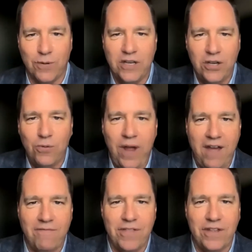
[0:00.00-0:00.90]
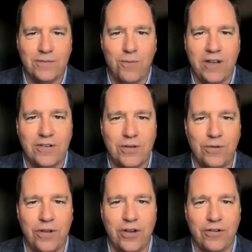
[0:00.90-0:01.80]
When you have this one
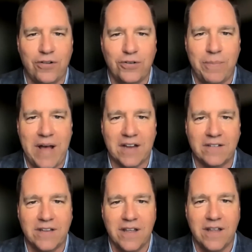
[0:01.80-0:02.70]
tool in your toolbox,